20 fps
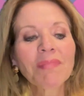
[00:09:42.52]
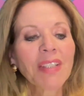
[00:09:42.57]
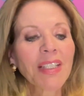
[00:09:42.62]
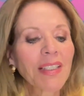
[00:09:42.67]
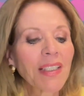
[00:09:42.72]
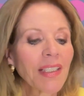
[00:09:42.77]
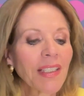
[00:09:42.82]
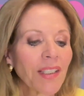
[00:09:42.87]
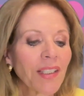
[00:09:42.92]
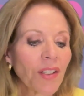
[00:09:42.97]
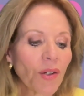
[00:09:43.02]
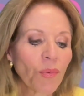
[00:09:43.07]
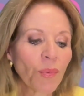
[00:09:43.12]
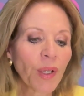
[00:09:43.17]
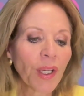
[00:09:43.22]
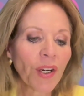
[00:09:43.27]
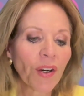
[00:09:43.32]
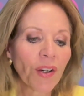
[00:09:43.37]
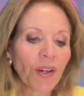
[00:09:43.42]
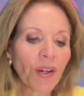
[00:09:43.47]

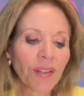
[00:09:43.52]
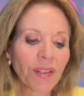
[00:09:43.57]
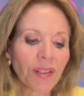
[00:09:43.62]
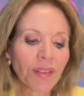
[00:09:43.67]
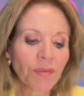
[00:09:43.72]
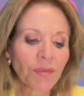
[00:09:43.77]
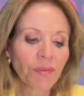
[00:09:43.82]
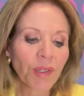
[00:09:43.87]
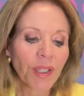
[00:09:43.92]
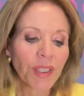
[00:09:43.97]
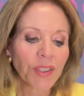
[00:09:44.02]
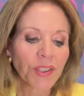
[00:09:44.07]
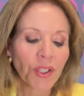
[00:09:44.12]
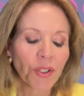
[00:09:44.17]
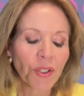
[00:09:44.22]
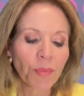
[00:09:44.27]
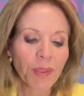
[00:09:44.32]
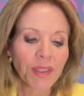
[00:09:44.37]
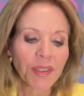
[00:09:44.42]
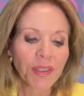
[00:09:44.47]
we as
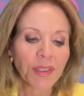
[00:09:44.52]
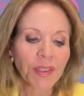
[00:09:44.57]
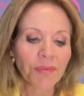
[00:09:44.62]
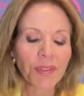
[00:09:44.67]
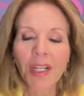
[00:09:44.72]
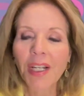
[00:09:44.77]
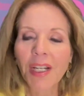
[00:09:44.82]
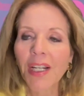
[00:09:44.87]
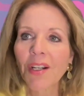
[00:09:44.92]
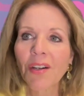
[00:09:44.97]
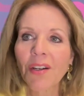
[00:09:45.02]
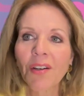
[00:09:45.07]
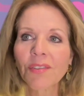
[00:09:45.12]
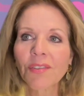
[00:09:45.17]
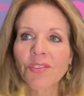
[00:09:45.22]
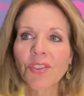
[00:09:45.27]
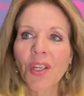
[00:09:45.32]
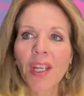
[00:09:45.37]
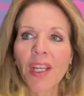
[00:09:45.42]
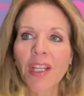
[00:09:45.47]
humans have not
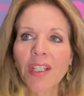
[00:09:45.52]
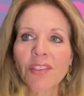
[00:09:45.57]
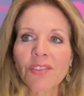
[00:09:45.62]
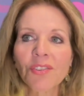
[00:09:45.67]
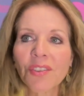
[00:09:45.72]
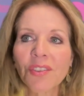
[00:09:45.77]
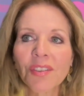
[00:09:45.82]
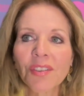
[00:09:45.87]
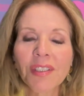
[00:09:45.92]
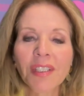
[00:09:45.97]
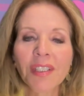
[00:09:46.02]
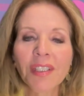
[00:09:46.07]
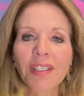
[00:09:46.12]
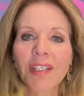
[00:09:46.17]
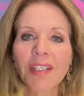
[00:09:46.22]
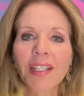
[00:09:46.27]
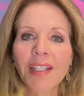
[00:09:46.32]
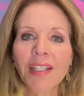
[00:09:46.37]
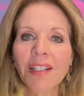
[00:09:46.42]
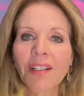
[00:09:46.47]
changed
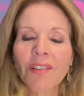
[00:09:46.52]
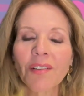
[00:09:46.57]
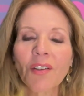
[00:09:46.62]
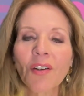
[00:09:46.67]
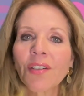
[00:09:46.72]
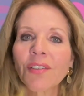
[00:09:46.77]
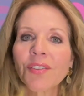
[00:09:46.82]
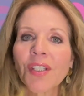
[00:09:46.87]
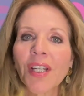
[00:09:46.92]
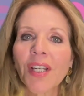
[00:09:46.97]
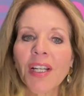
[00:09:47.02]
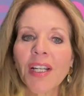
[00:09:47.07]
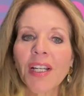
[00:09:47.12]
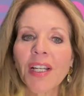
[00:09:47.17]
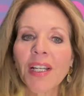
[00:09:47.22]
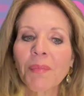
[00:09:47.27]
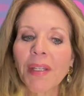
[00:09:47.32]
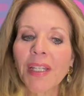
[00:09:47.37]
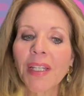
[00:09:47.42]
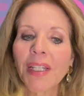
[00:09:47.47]
in a long
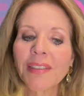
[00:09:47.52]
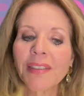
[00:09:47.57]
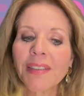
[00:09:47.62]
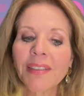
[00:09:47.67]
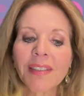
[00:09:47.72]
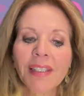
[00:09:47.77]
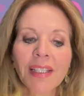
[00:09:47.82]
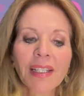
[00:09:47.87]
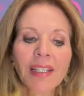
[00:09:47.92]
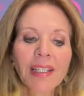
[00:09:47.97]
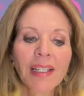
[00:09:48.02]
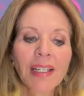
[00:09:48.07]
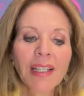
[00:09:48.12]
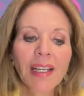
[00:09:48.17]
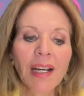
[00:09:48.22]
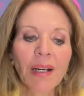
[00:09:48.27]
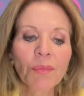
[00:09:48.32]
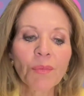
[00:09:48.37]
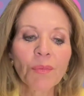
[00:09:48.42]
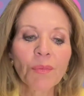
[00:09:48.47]
time. And
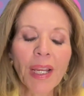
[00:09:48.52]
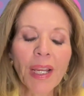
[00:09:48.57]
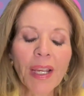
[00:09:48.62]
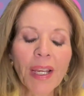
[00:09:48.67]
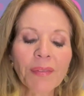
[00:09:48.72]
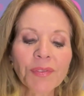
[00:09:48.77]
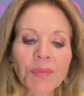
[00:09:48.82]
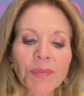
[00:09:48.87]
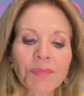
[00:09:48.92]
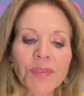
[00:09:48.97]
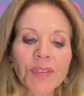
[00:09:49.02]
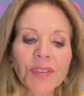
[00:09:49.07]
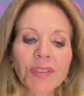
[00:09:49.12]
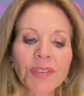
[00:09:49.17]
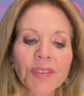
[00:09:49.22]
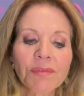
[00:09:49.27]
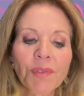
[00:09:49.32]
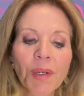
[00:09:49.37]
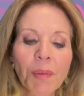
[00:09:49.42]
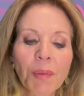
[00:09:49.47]
we have to
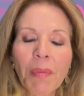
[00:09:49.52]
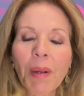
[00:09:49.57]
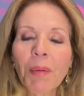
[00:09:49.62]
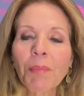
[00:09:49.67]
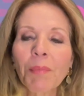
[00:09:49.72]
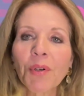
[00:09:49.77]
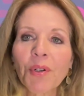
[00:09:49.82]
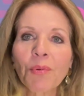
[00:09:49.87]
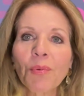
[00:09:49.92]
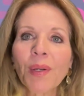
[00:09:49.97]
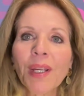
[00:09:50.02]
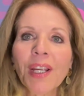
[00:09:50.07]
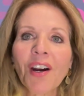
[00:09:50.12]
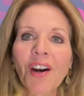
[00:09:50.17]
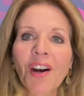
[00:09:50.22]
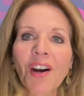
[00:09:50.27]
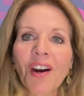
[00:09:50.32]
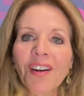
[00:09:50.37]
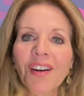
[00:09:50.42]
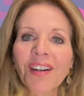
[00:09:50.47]
remember who we
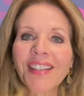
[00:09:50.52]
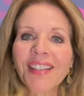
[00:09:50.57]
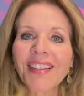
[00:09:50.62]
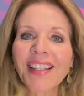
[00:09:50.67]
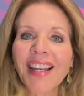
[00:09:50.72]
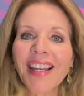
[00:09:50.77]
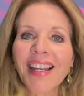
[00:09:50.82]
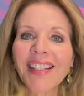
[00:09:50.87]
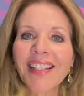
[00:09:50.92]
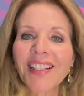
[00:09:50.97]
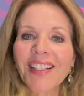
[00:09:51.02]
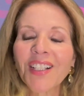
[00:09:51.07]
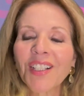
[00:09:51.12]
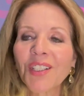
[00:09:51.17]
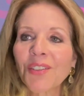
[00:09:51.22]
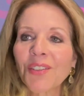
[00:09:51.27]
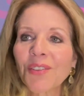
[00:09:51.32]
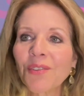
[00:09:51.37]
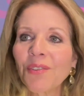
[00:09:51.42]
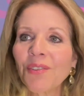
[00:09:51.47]
are. And that
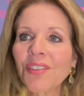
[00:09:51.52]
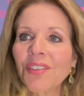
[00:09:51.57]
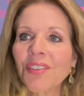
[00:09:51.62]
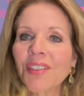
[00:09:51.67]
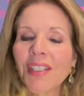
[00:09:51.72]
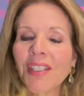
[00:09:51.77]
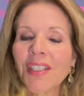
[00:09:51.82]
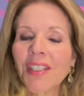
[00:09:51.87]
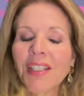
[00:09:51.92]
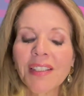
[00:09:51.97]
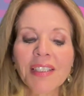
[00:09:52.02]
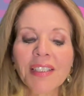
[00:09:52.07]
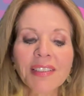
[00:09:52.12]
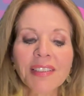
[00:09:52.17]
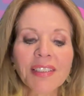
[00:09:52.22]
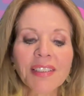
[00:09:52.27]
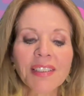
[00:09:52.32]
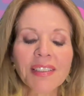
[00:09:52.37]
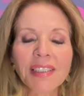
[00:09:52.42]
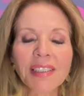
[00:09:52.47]
includes
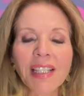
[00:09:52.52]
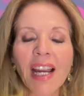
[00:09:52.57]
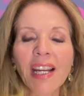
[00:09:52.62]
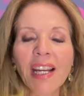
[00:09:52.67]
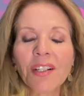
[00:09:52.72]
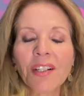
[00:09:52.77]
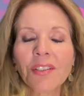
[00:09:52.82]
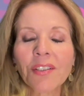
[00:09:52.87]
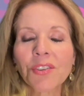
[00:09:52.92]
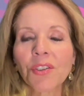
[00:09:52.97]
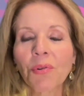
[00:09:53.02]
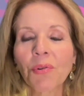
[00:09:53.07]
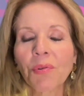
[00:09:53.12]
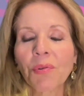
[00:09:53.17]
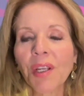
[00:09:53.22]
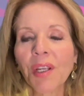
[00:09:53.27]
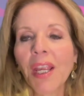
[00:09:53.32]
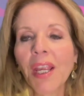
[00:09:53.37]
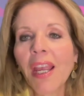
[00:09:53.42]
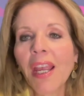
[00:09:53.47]
this desire to
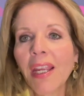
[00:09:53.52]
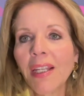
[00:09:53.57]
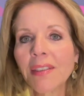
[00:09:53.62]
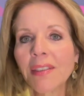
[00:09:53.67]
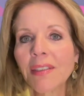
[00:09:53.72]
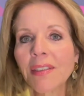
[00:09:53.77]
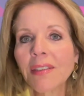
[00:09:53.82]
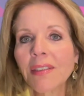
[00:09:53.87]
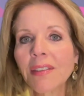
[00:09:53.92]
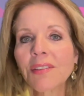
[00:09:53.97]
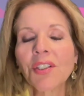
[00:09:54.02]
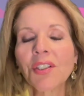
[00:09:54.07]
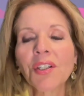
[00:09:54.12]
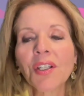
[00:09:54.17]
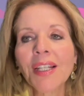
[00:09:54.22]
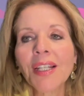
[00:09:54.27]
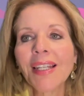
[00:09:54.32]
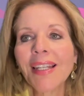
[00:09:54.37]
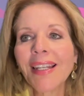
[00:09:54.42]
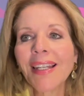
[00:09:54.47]
create, to
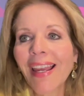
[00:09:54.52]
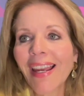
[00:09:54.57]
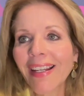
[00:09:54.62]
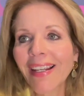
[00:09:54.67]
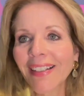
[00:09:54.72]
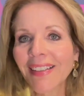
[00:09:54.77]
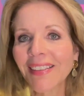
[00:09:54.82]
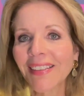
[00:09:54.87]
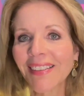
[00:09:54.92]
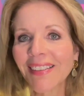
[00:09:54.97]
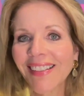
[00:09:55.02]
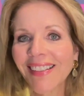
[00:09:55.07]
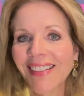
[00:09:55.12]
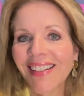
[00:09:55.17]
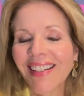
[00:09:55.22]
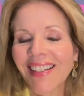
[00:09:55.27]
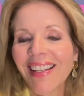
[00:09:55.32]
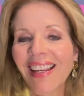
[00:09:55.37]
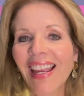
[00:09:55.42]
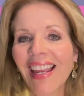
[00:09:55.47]
connect,
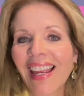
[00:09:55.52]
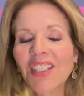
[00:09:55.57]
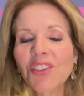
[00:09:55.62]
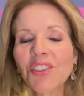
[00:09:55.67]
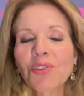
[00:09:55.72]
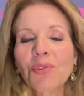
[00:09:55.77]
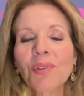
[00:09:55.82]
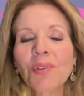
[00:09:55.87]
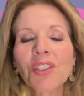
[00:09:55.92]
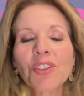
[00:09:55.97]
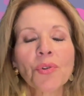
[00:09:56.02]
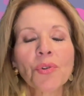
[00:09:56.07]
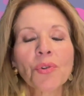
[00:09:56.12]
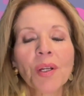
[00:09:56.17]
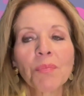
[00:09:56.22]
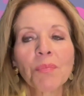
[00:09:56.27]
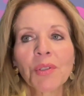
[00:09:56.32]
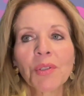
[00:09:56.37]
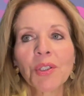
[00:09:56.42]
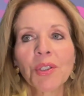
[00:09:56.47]
and to
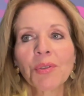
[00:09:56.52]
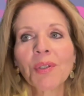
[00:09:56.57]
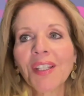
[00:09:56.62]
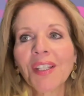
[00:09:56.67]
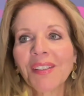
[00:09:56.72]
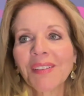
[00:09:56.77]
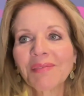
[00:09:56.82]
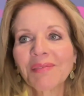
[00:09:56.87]
enjoy beauty.